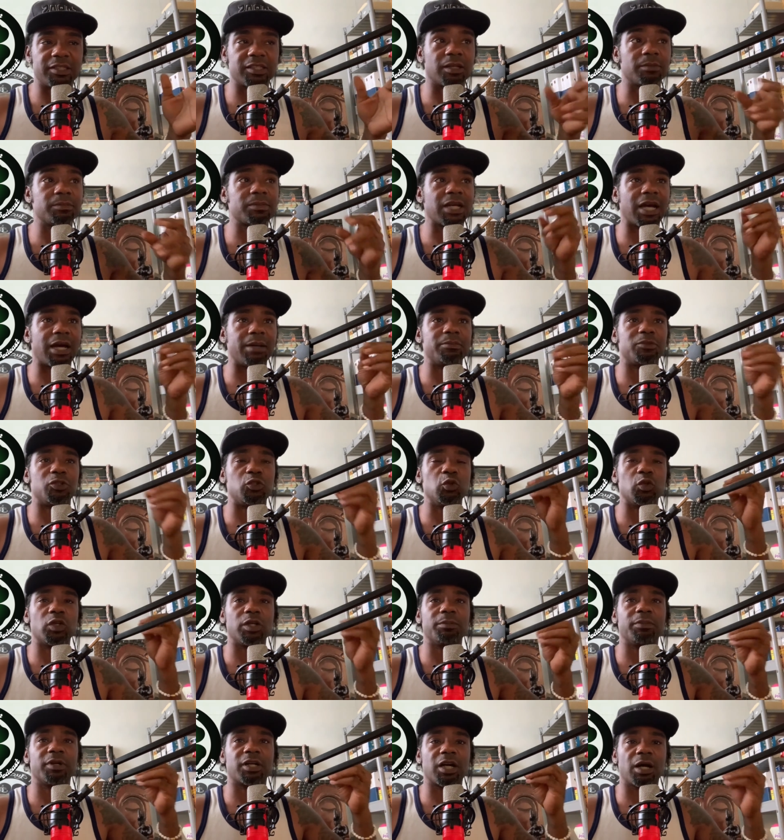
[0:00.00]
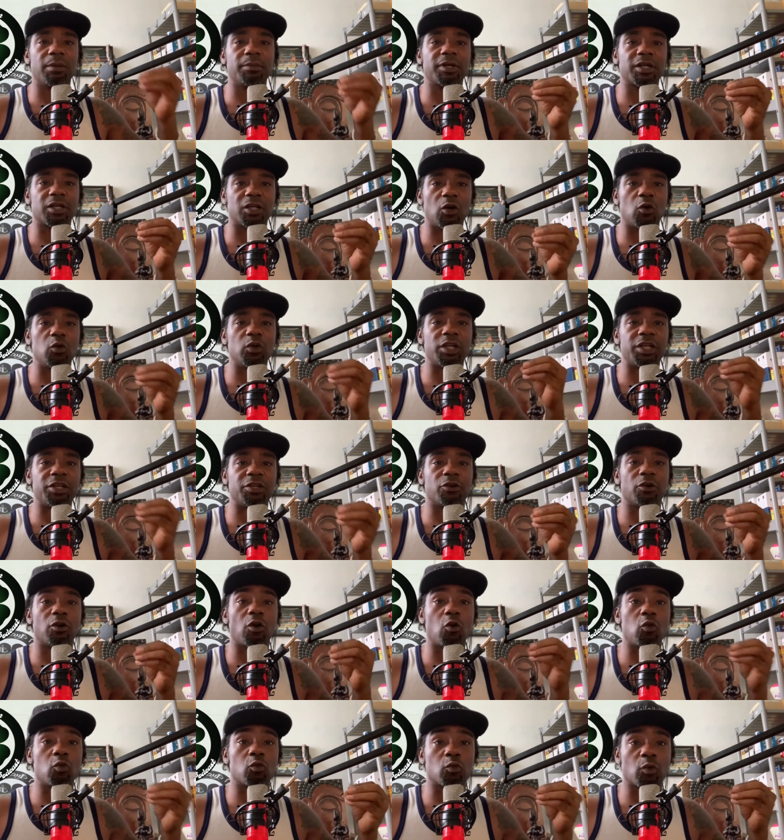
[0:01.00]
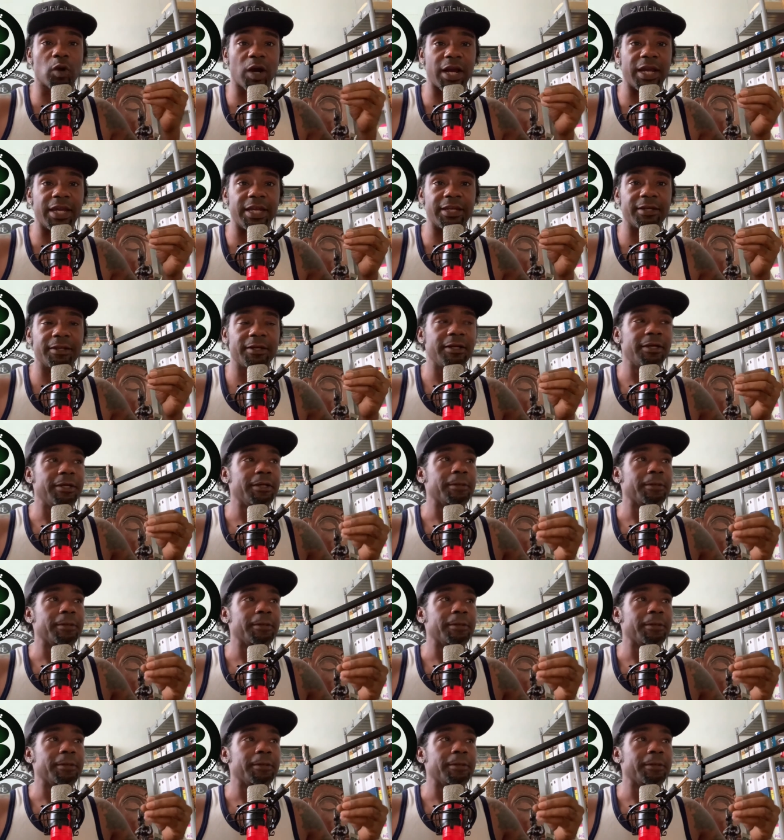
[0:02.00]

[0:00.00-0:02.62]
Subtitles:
Sometimes you can become a GOAT in your own right.